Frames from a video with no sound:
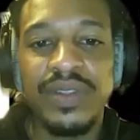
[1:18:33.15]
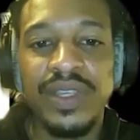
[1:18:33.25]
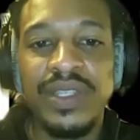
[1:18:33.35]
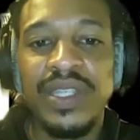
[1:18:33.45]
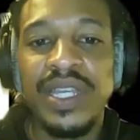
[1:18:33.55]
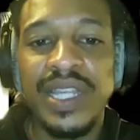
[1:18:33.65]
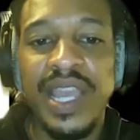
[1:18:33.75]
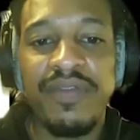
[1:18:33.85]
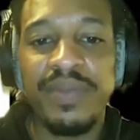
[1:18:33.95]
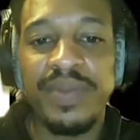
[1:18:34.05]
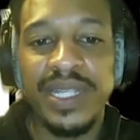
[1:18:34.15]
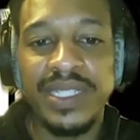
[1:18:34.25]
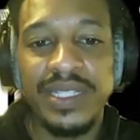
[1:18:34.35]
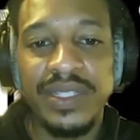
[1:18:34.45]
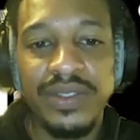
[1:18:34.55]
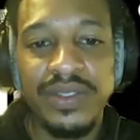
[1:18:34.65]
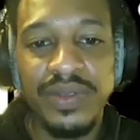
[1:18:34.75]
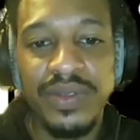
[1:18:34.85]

it doesn't have a place in you.